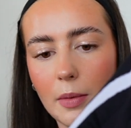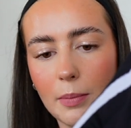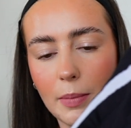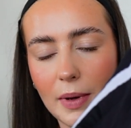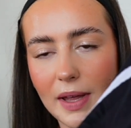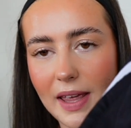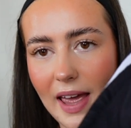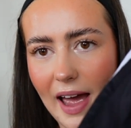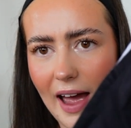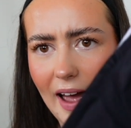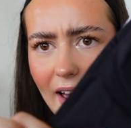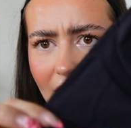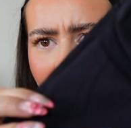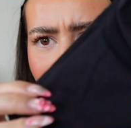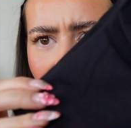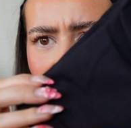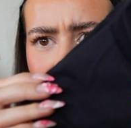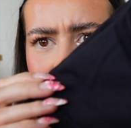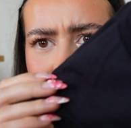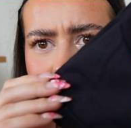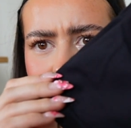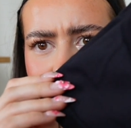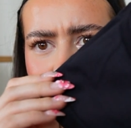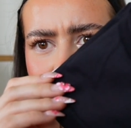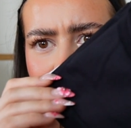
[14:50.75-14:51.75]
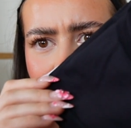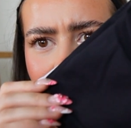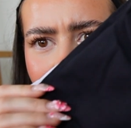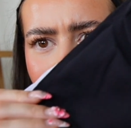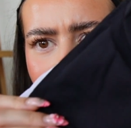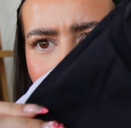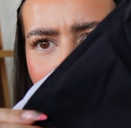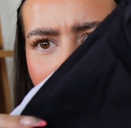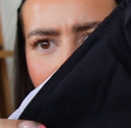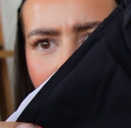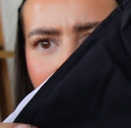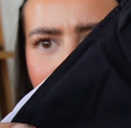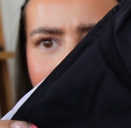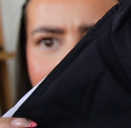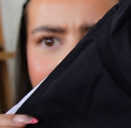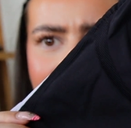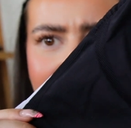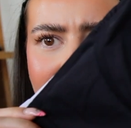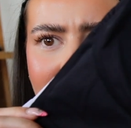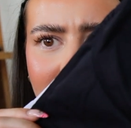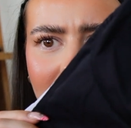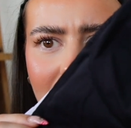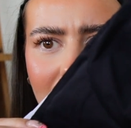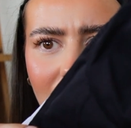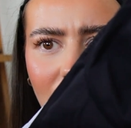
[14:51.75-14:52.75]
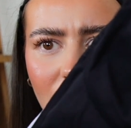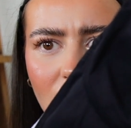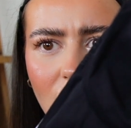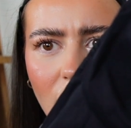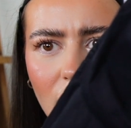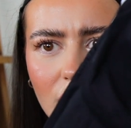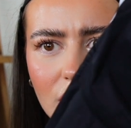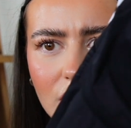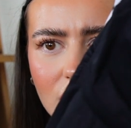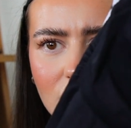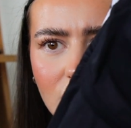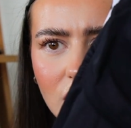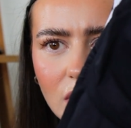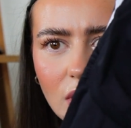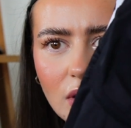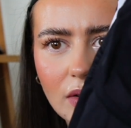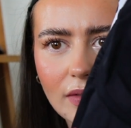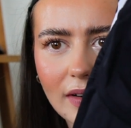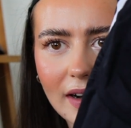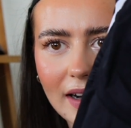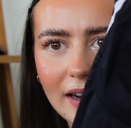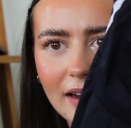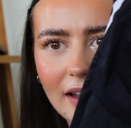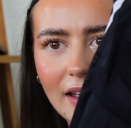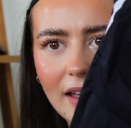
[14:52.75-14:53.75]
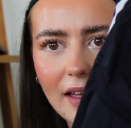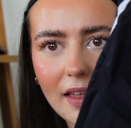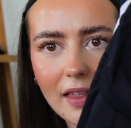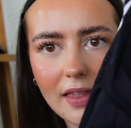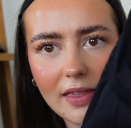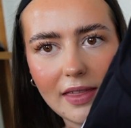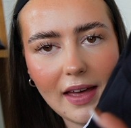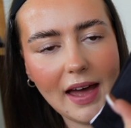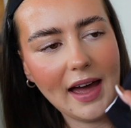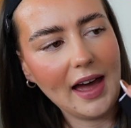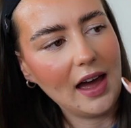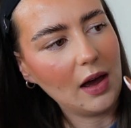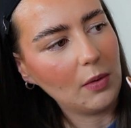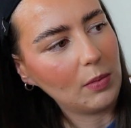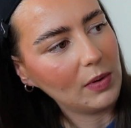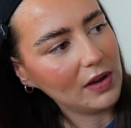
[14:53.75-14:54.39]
But yeah, hopefully you can see the contouring there.